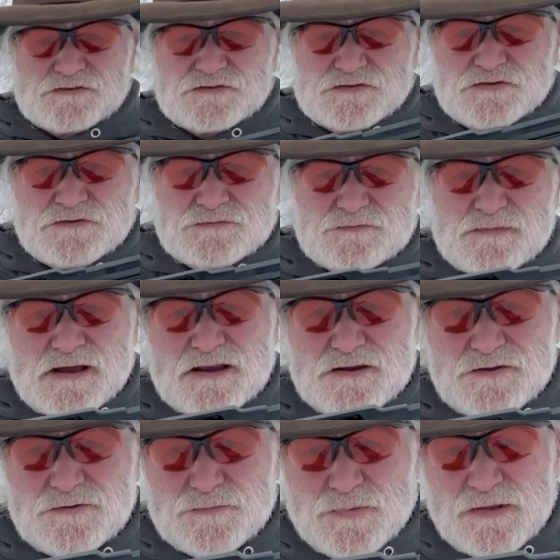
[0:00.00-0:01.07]
shoot my
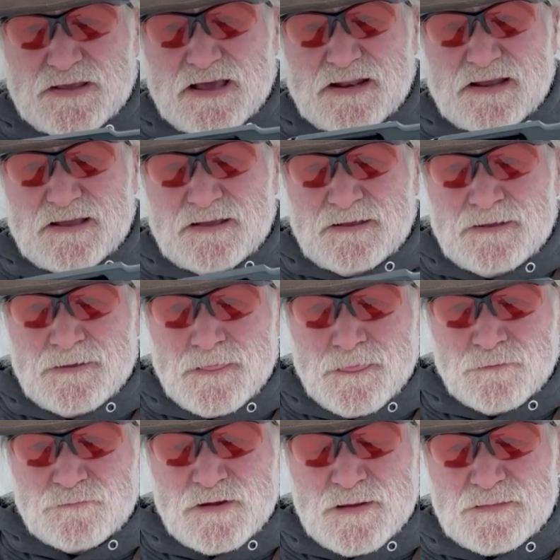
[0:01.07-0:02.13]
new Pieta
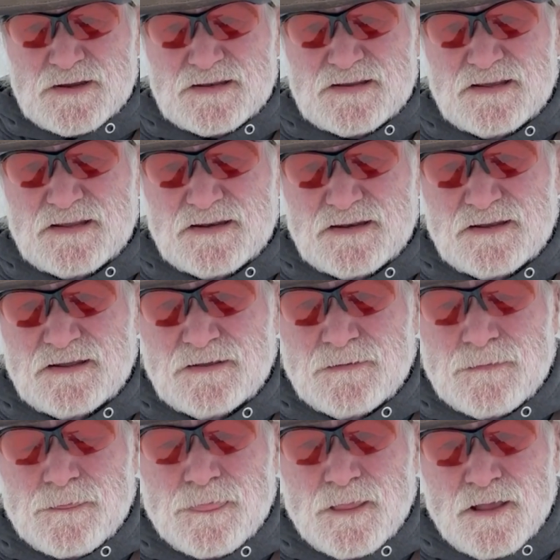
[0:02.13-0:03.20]
Remington
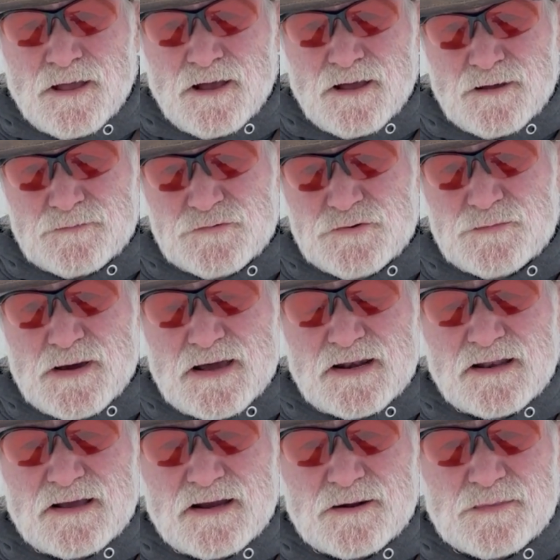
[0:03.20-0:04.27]
New
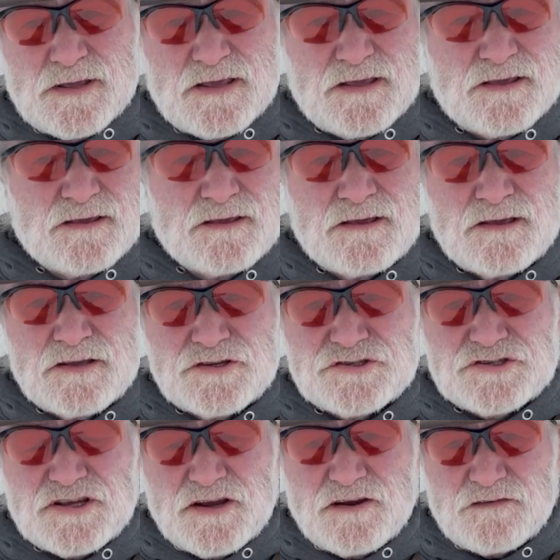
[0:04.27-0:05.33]
Model Army
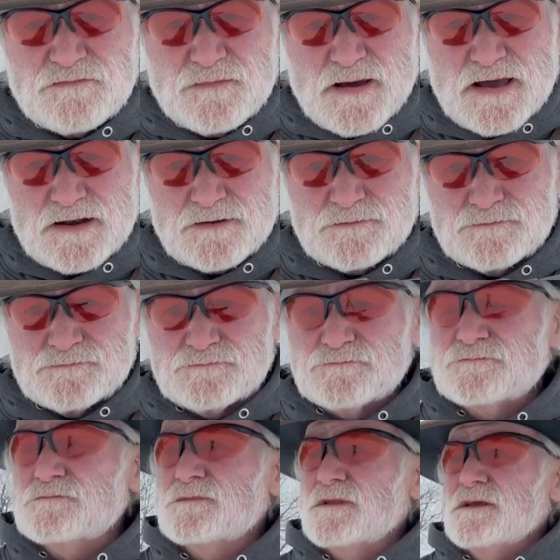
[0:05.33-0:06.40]
Sheriff Model.
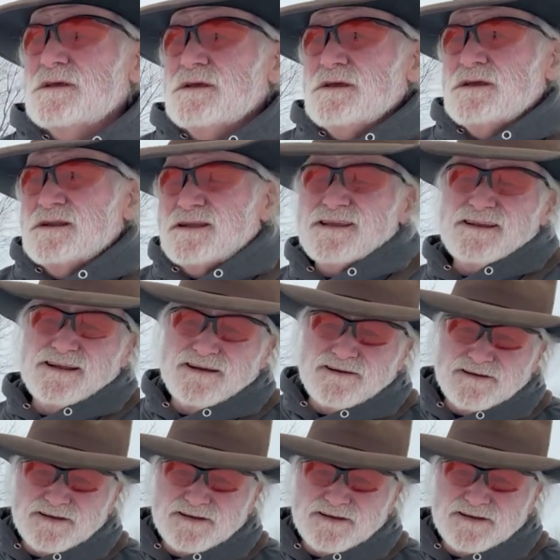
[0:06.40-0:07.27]
You know how I